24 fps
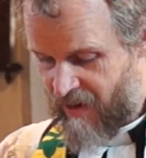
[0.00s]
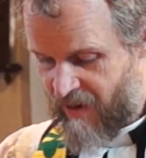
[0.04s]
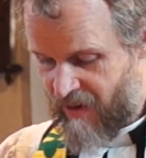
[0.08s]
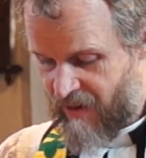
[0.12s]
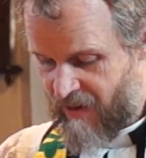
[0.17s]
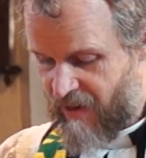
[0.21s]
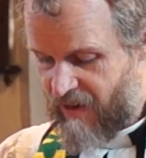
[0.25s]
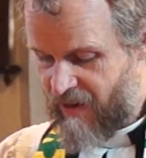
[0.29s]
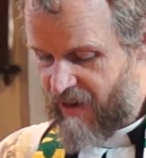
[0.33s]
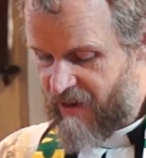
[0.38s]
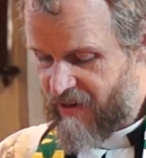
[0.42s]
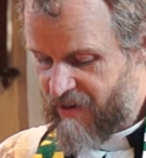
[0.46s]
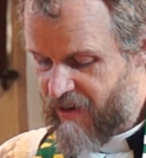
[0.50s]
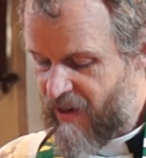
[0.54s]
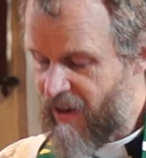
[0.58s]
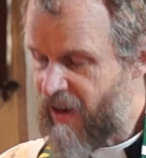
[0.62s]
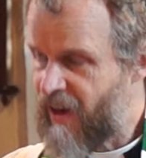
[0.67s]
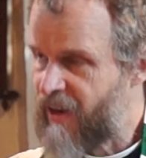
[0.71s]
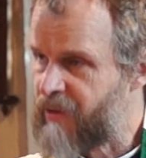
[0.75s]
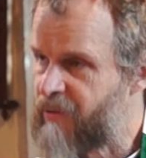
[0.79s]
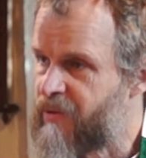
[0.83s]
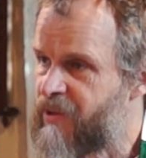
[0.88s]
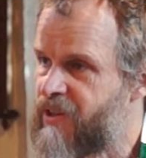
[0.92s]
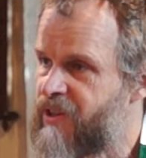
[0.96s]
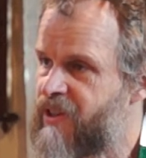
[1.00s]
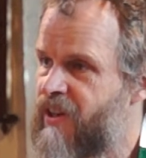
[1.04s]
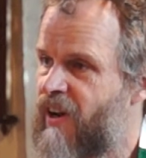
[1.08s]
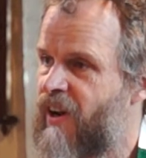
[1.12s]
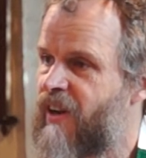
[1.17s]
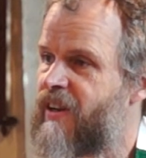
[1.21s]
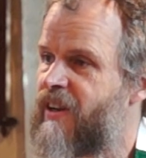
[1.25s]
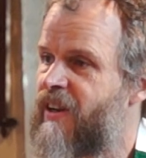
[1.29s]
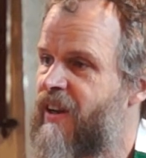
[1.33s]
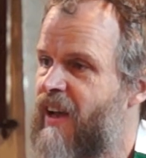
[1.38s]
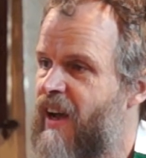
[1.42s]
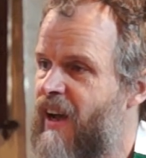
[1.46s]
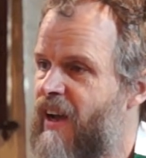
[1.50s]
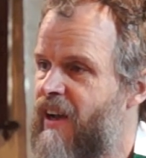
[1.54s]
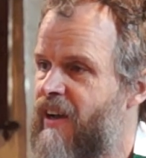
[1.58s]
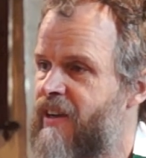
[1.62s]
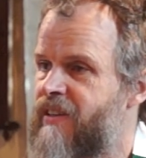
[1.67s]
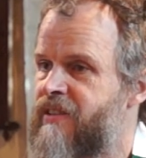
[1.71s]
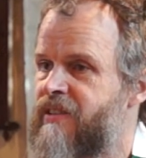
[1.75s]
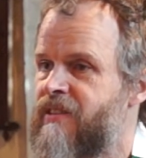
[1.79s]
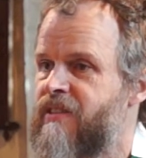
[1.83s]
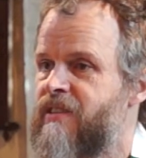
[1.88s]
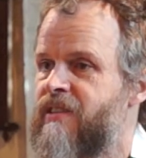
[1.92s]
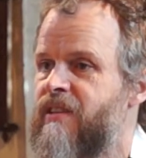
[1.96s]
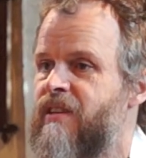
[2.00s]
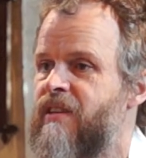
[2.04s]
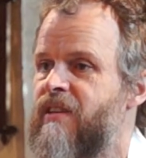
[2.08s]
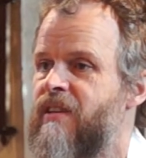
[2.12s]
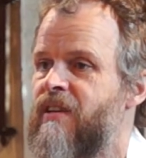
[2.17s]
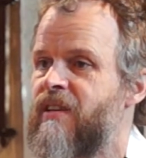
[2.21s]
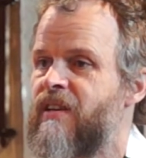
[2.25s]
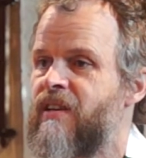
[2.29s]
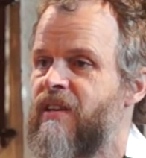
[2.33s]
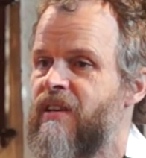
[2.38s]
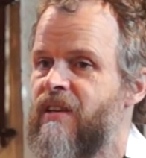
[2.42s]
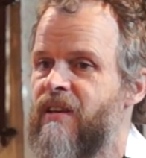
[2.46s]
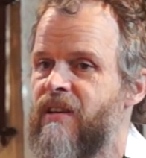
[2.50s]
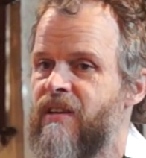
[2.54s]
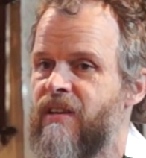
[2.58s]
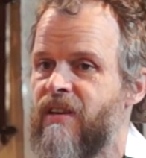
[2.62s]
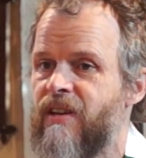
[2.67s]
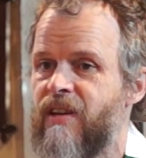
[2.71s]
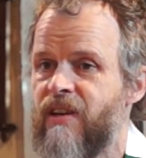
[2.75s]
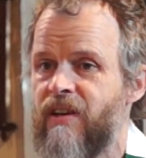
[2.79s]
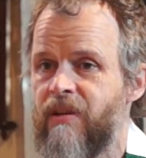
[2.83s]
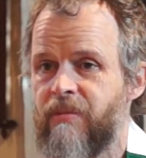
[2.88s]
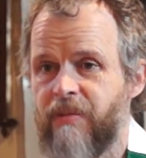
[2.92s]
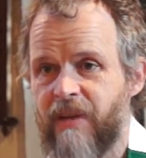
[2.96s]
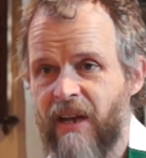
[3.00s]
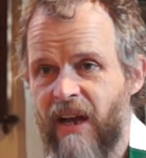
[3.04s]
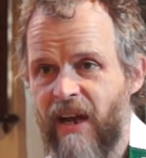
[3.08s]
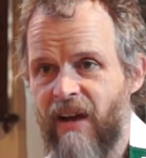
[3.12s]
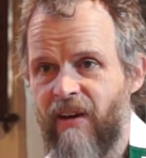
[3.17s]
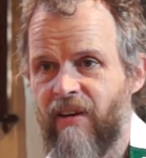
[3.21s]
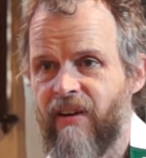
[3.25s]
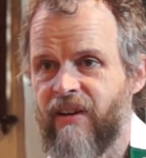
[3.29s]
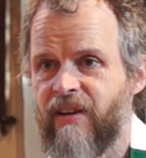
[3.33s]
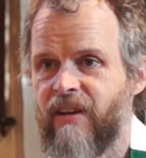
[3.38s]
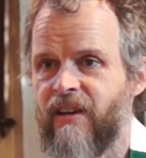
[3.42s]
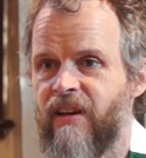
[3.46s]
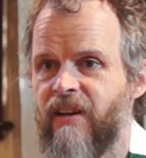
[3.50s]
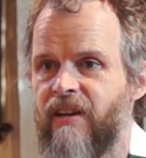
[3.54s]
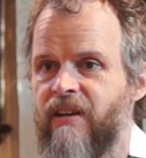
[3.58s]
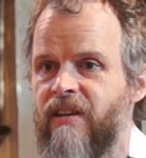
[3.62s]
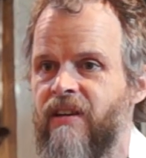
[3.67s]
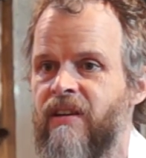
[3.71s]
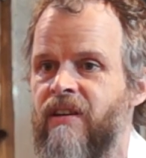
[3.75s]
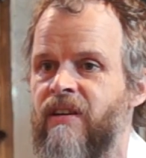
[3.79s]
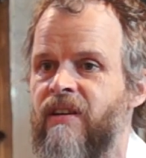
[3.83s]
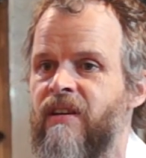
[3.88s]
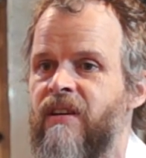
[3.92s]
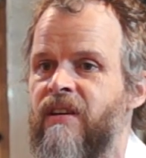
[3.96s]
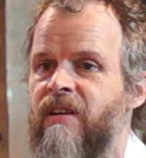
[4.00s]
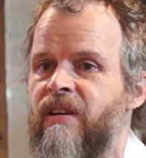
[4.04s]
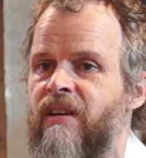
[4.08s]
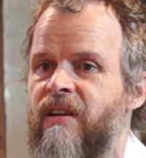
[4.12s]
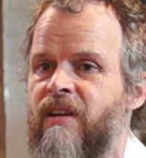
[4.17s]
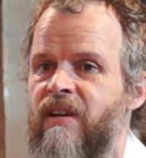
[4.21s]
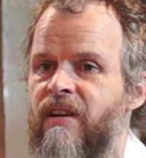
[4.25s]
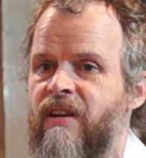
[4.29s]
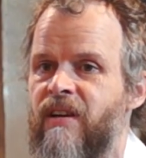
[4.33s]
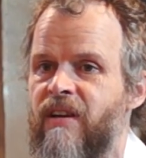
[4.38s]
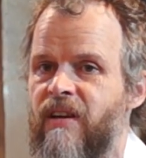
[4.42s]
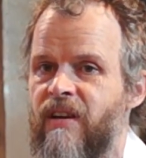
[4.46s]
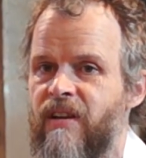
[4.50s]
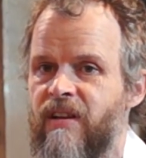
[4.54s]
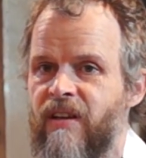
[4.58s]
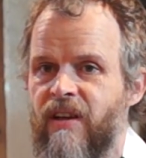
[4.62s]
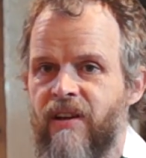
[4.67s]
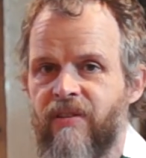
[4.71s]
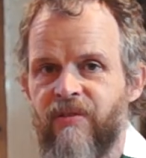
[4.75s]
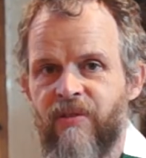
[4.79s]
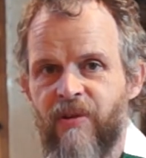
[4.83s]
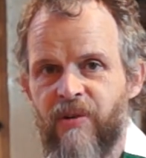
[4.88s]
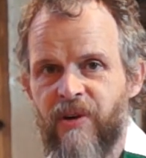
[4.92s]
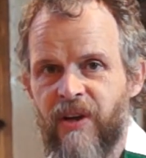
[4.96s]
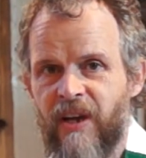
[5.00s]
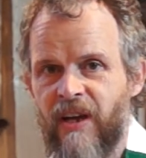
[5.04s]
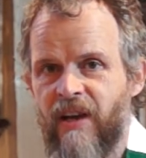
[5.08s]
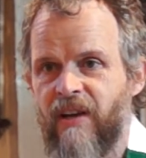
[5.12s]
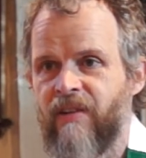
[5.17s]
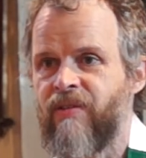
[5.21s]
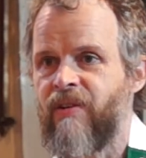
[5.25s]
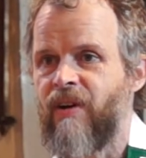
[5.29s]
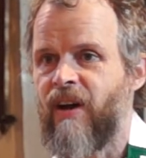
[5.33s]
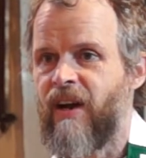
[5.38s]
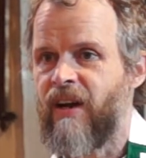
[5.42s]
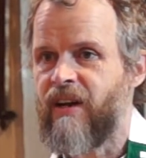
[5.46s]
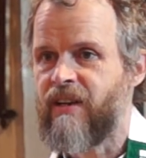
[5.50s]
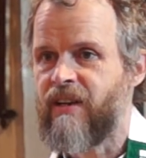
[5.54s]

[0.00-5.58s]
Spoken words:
that this light will shine in us, that he'll be our king, and therefore care for